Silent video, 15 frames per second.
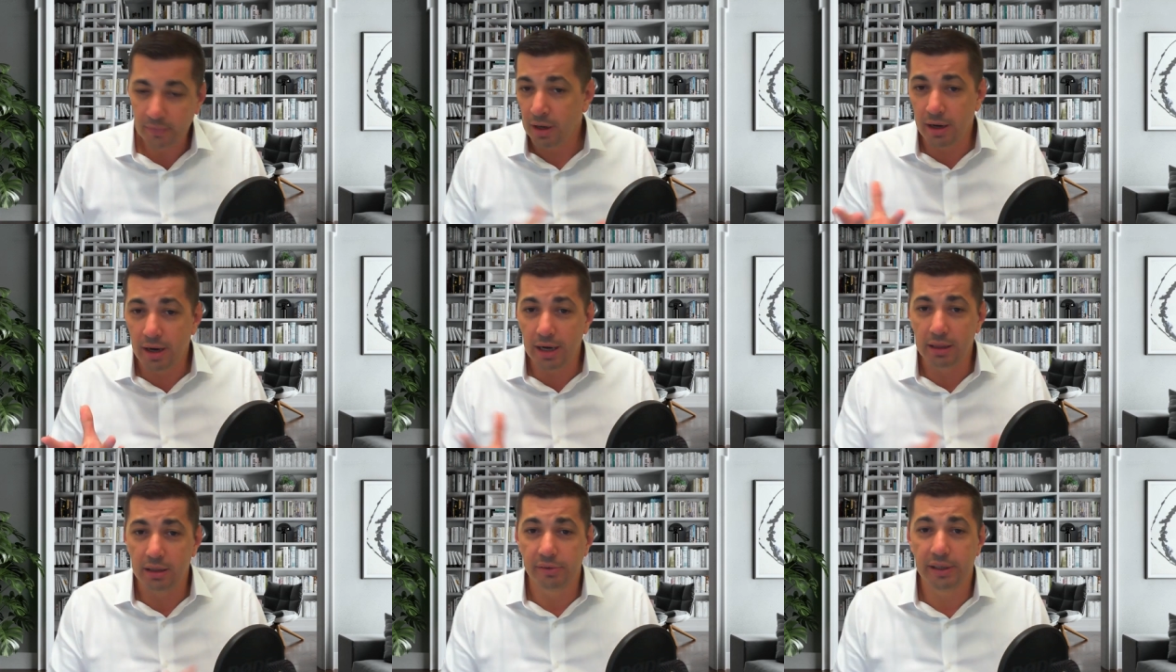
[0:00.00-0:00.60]
I
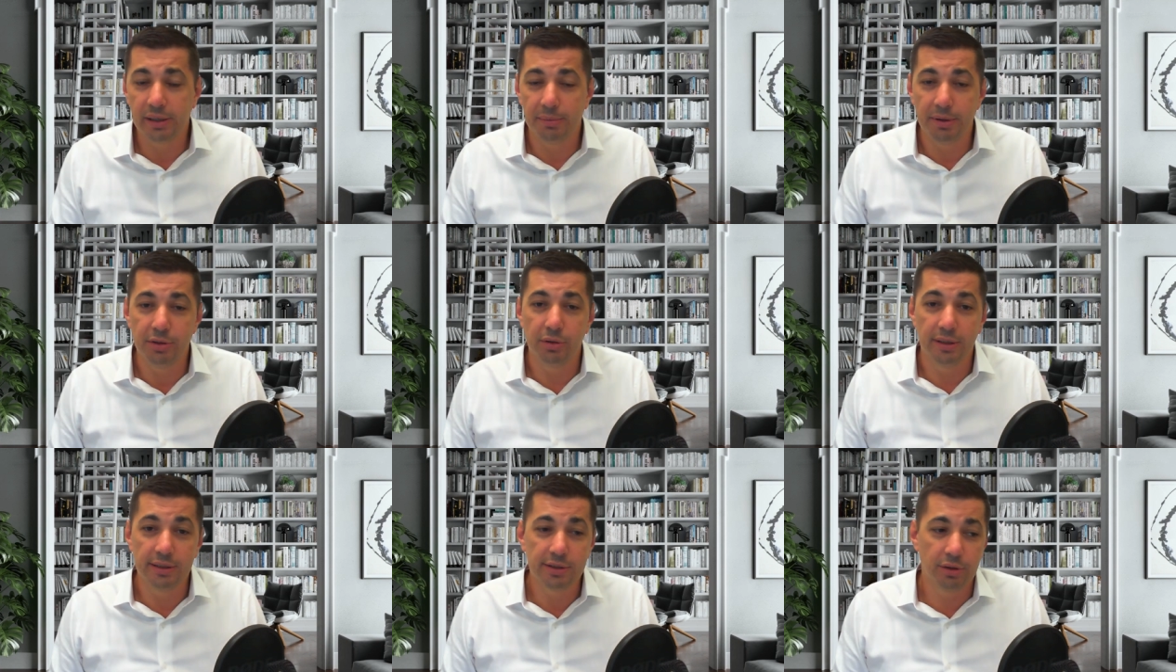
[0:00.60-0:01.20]
highly recommend
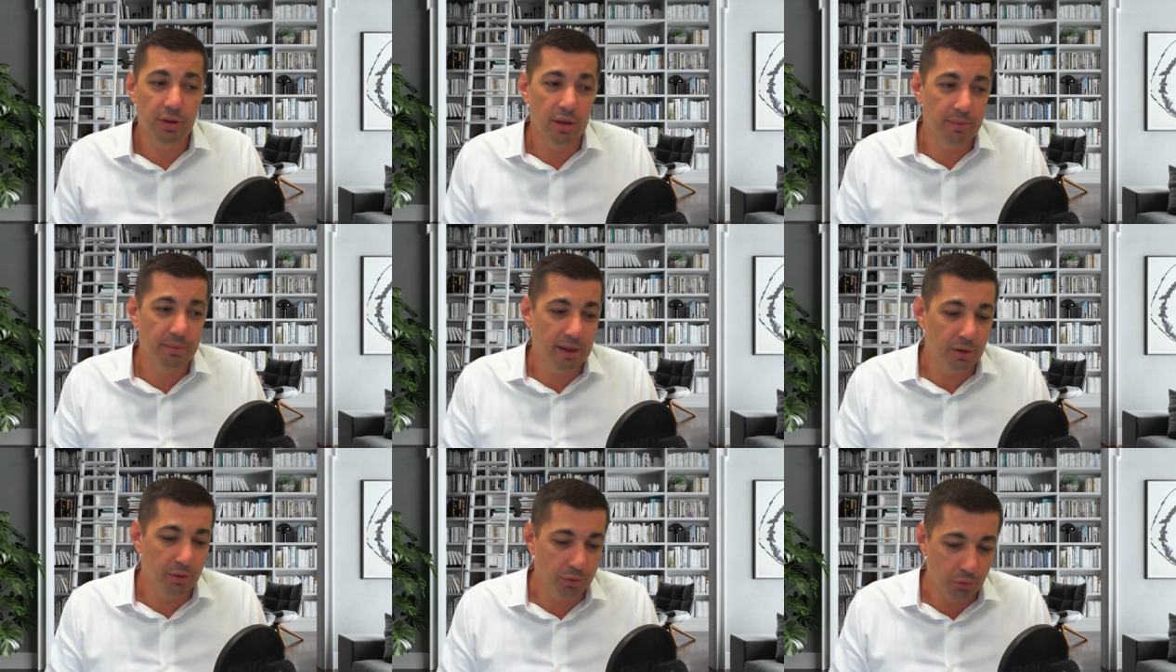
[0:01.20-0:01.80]
you listen to them.
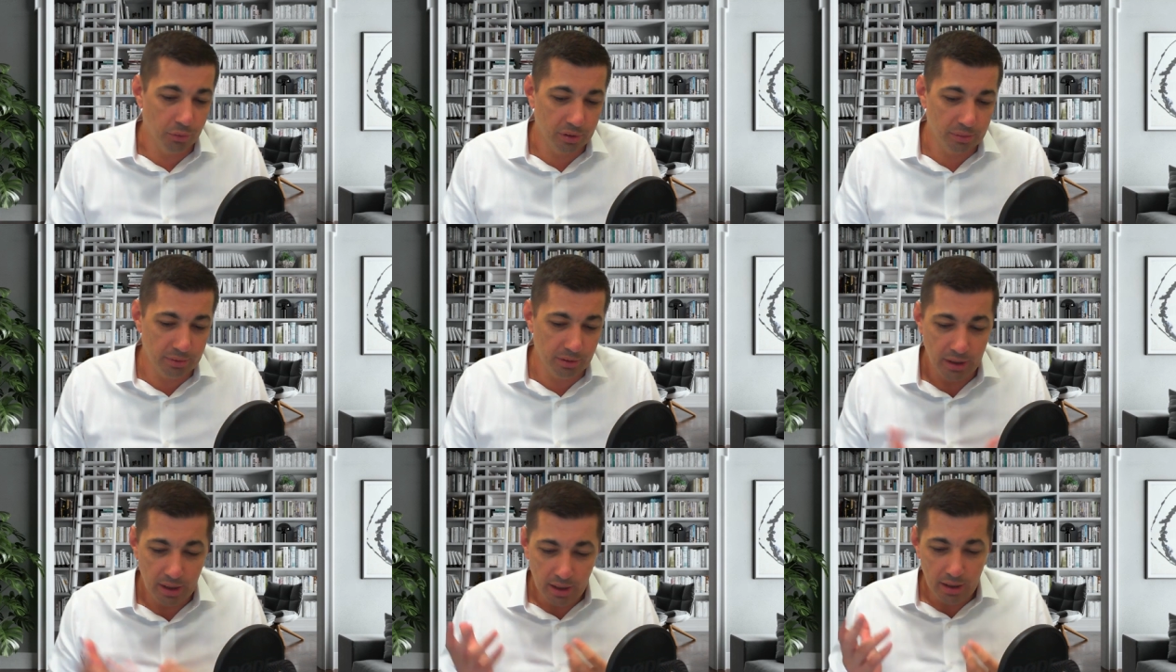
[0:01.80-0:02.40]
They're on
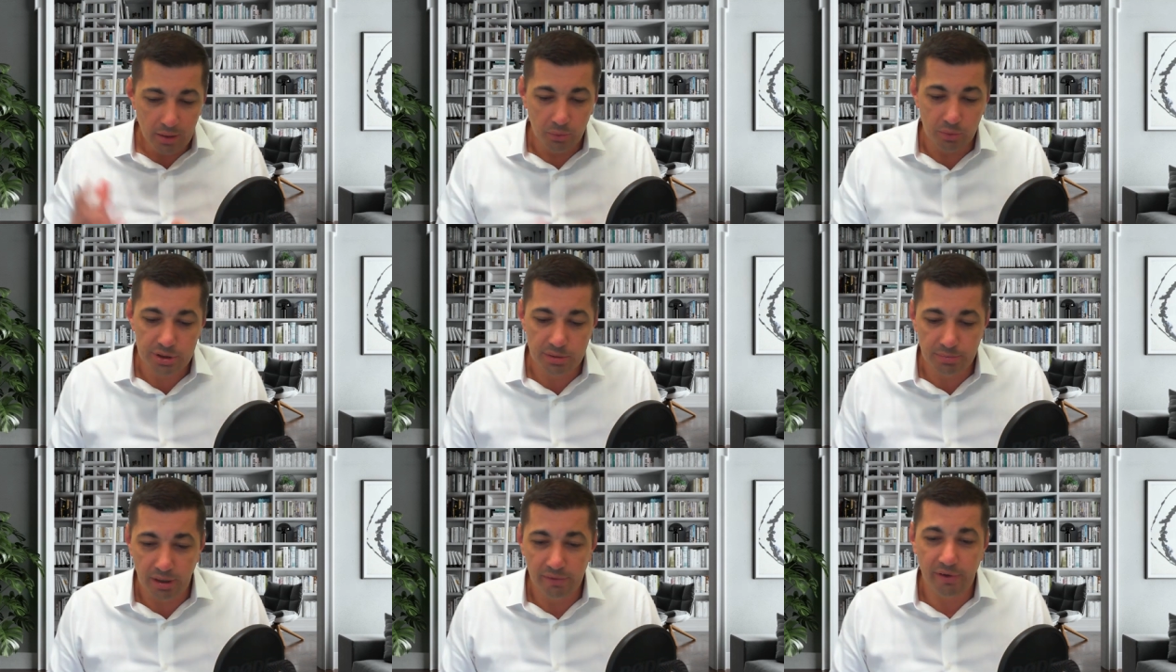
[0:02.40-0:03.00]
Audible, which
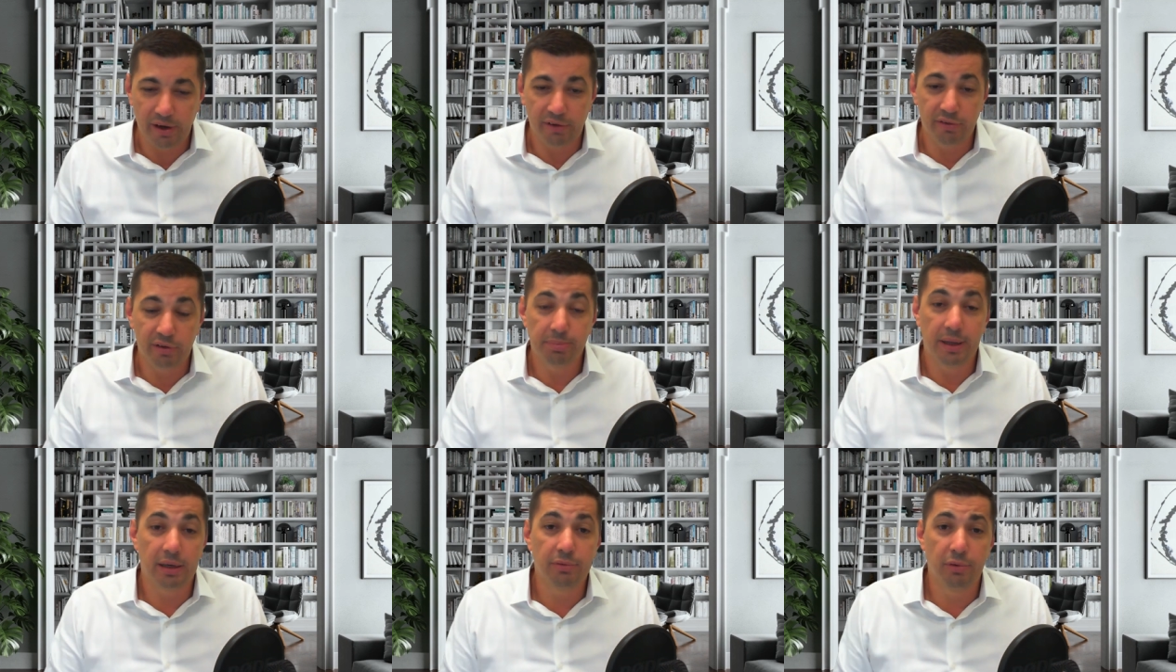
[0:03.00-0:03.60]
is my
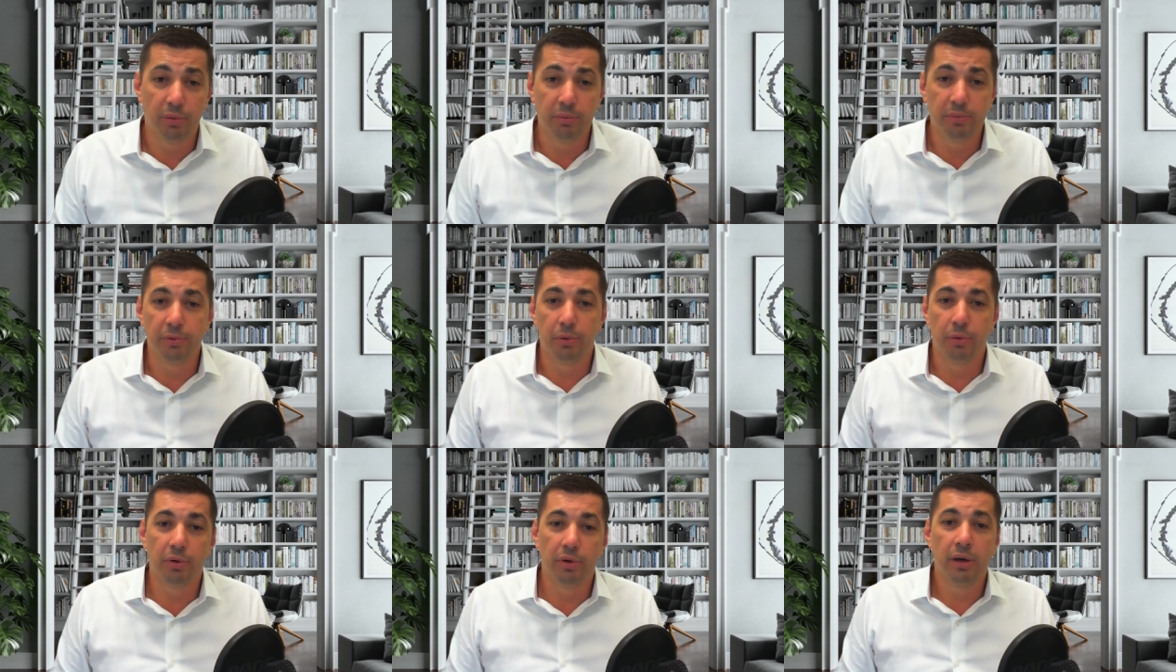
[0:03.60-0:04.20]
favorite platform
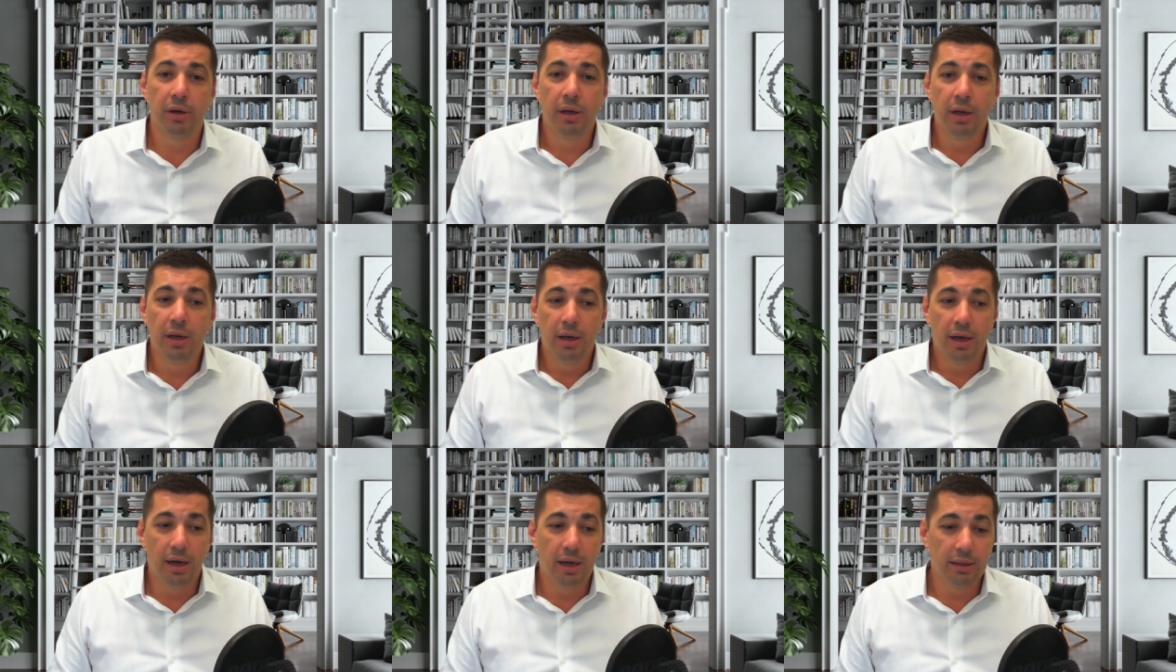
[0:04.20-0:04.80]
for
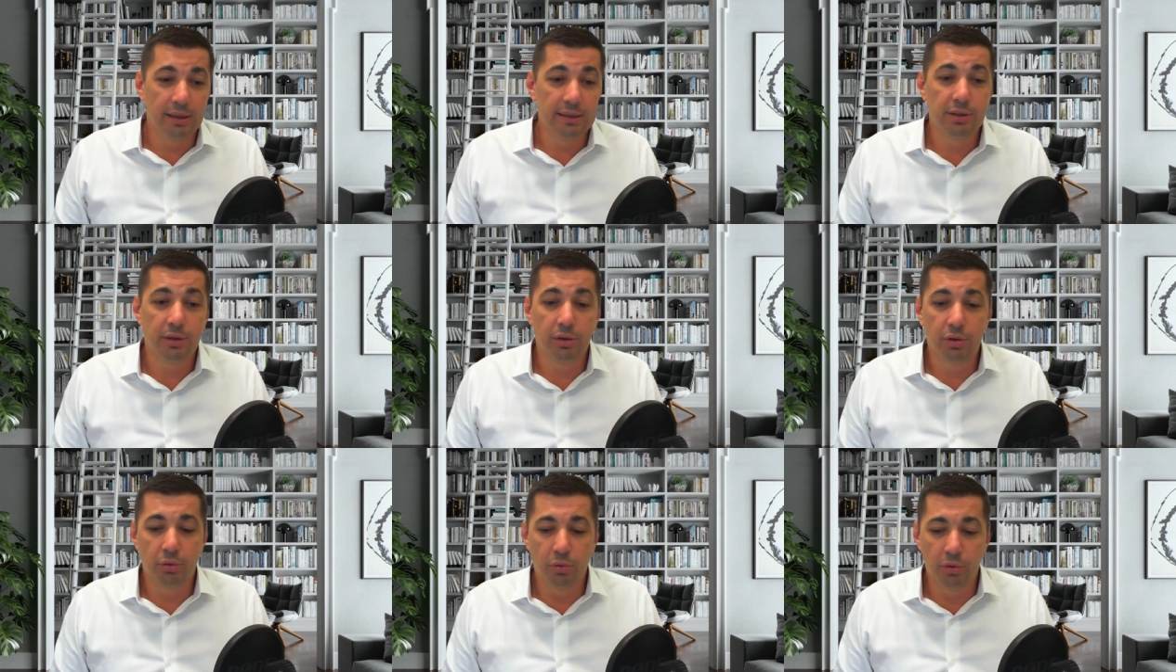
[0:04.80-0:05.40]

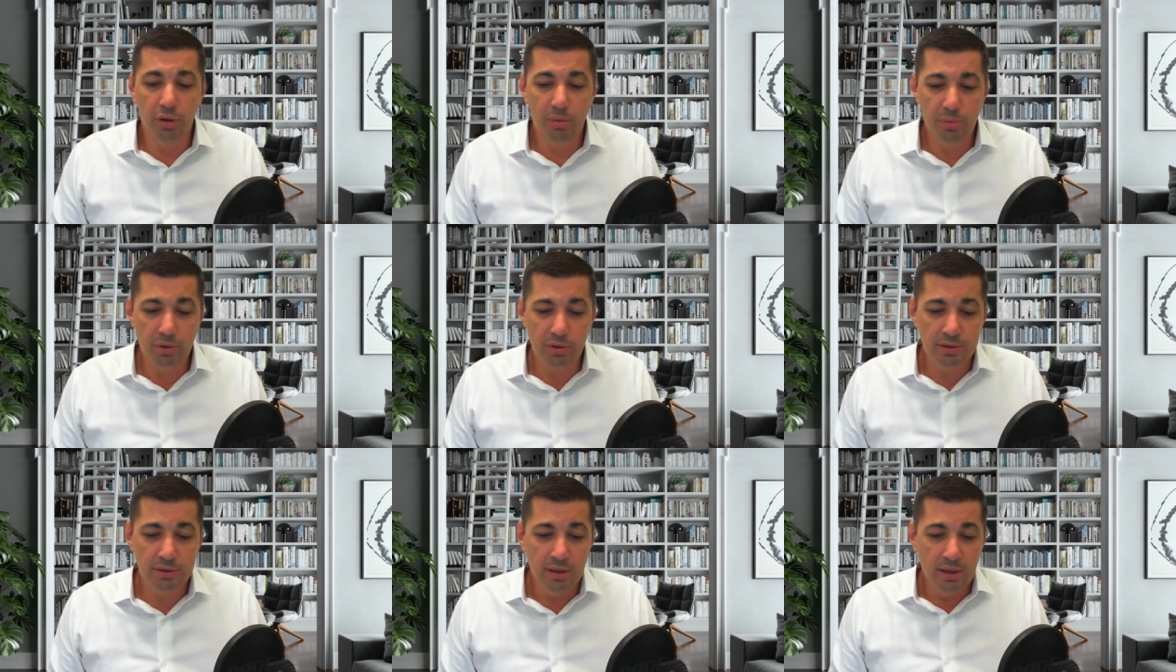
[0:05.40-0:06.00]
listening to
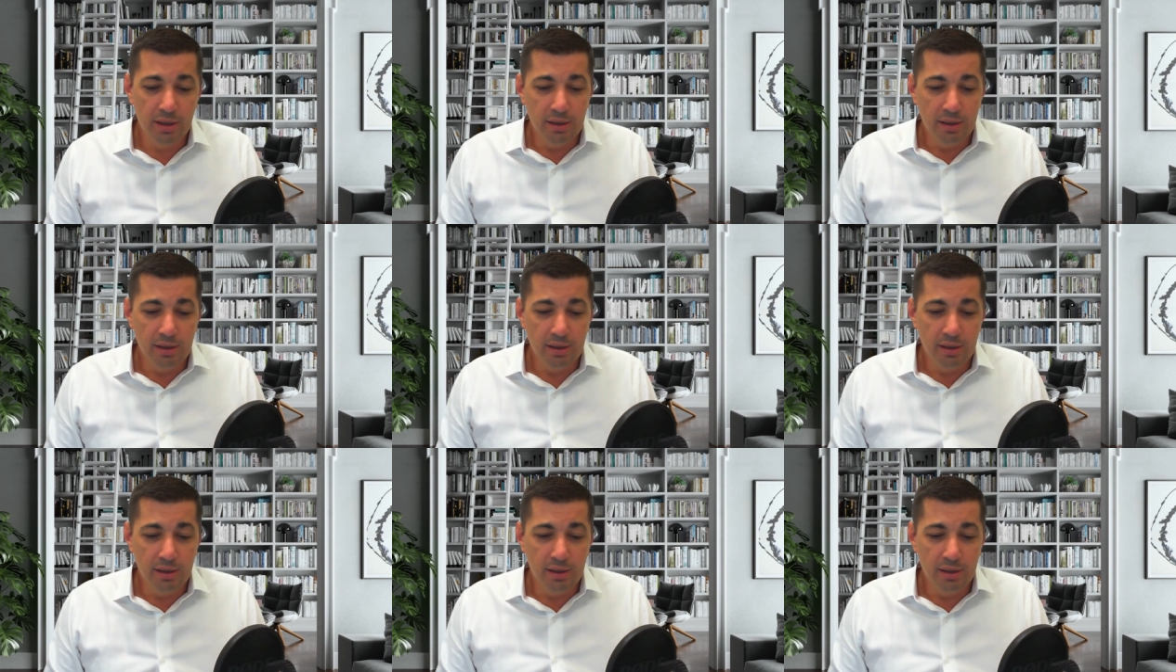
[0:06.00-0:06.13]
audiobooks.